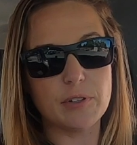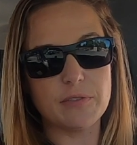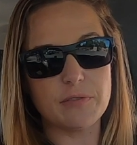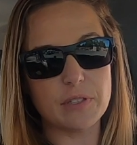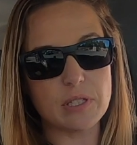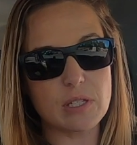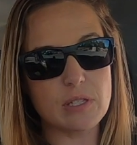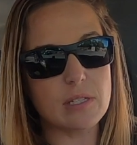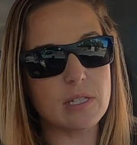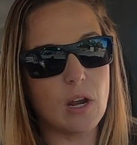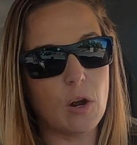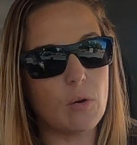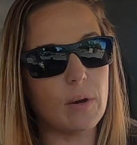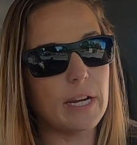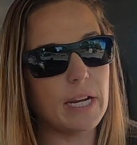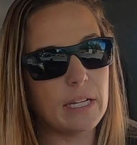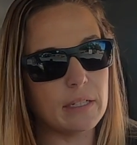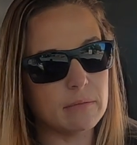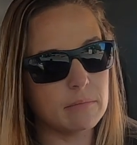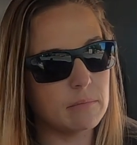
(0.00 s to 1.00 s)
if it's
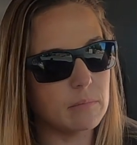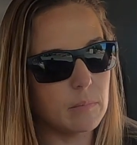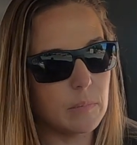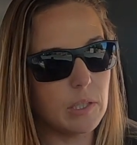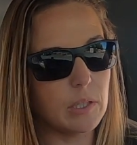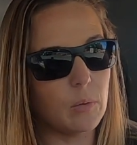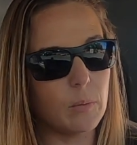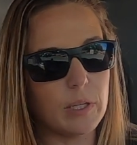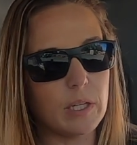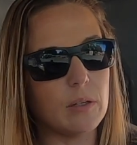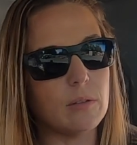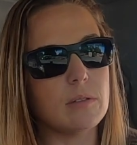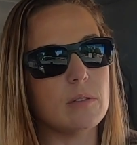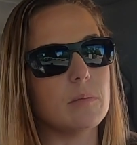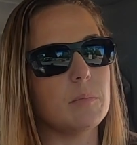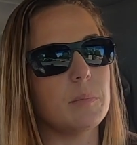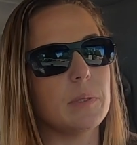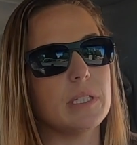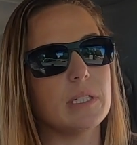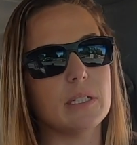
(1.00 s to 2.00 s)
snowing. We don't,
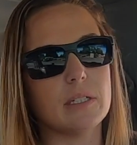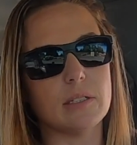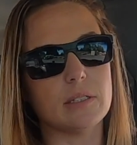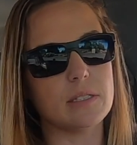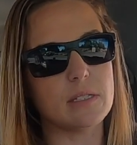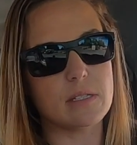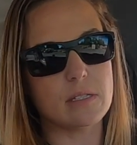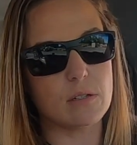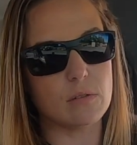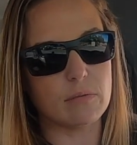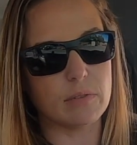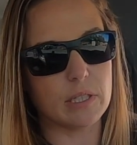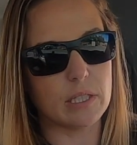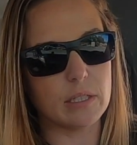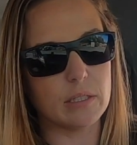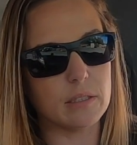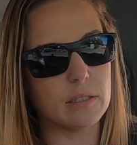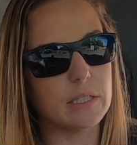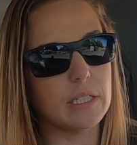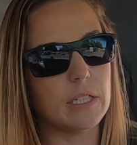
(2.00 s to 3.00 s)
but it doesn't snow
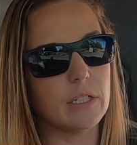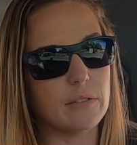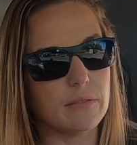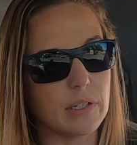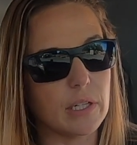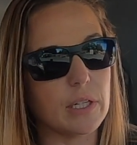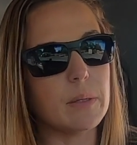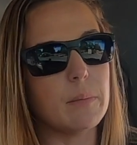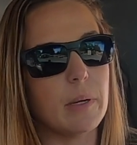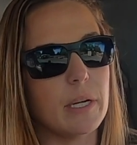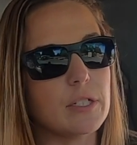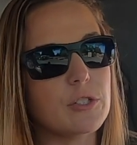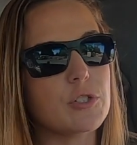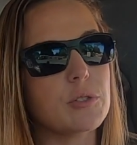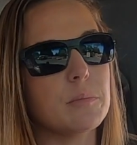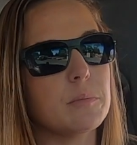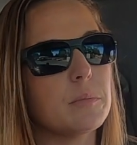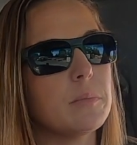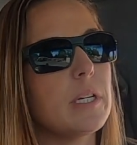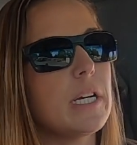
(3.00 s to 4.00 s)
over here very much.
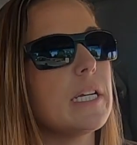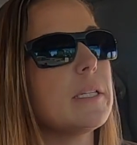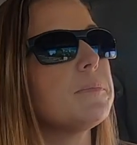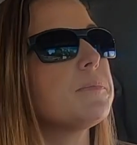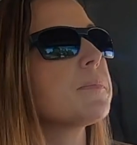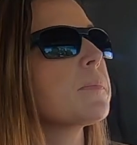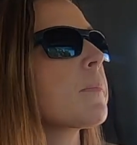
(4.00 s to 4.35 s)
But